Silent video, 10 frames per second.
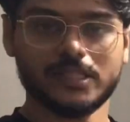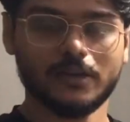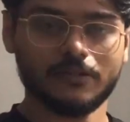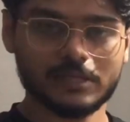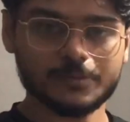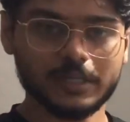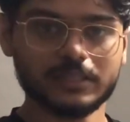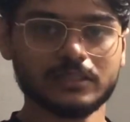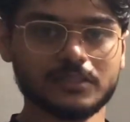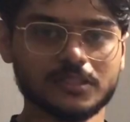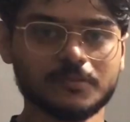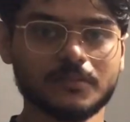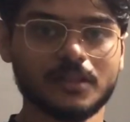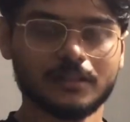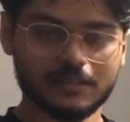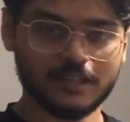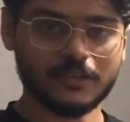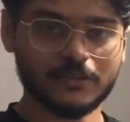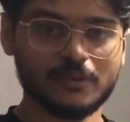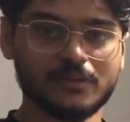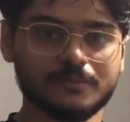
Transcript: of respiratory system. Thank you all.